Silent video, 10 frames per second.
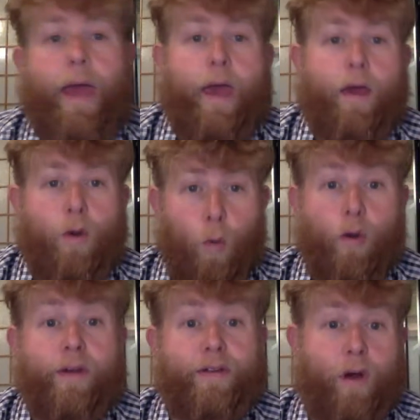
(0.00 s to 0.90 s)
And we're
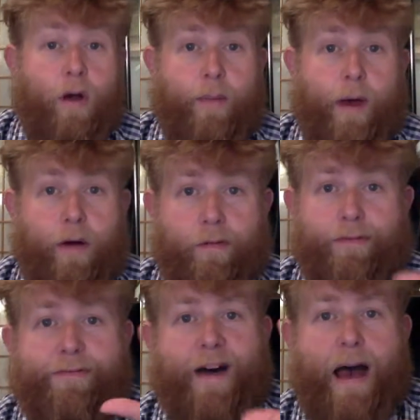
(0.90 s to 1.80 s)
going to talk about
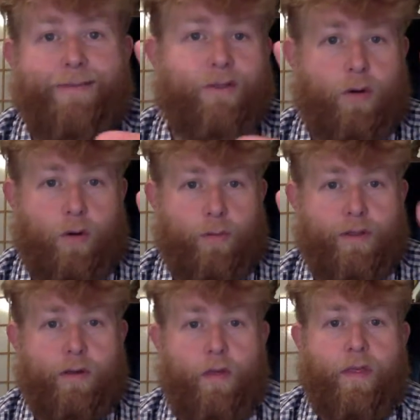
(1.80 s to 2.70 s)
5
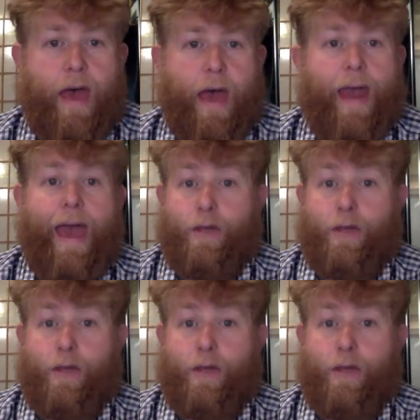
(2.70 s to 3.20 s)
terms that,